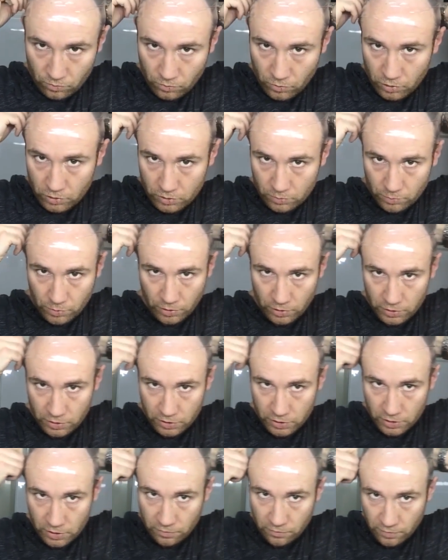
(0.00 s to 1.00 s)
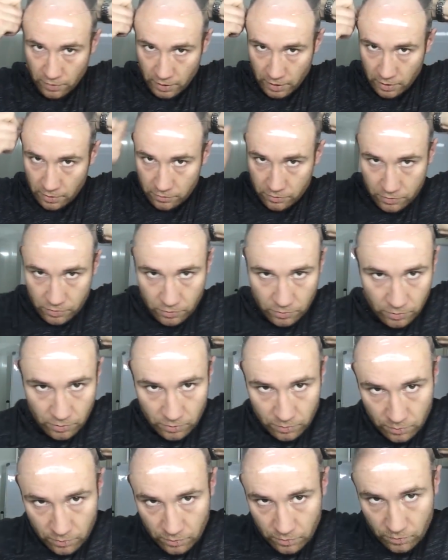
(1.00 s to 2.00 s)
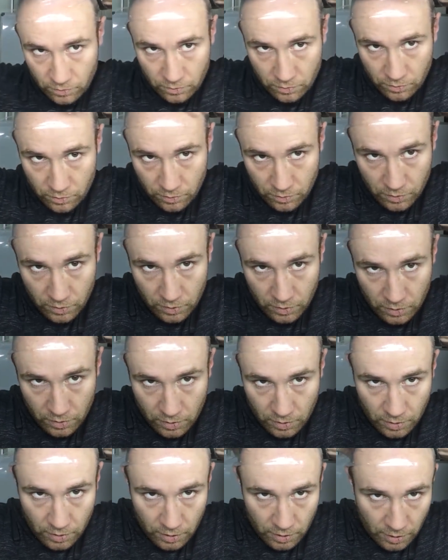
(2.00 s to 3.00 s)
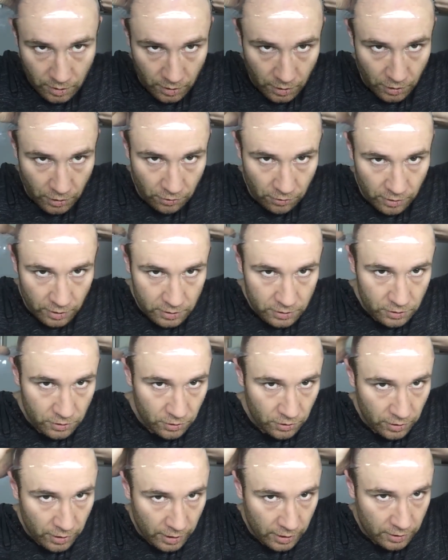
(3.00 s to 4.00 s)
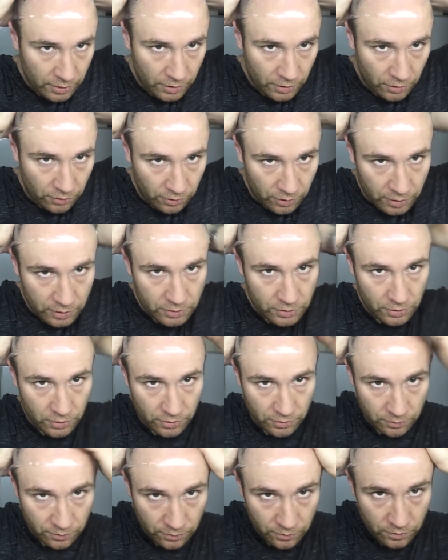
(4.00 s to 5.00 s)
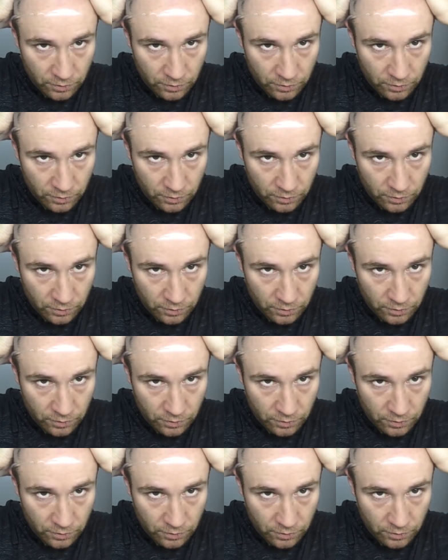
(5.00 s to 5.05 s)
wasn't purchased in vain after all. Curiouser and curiouser.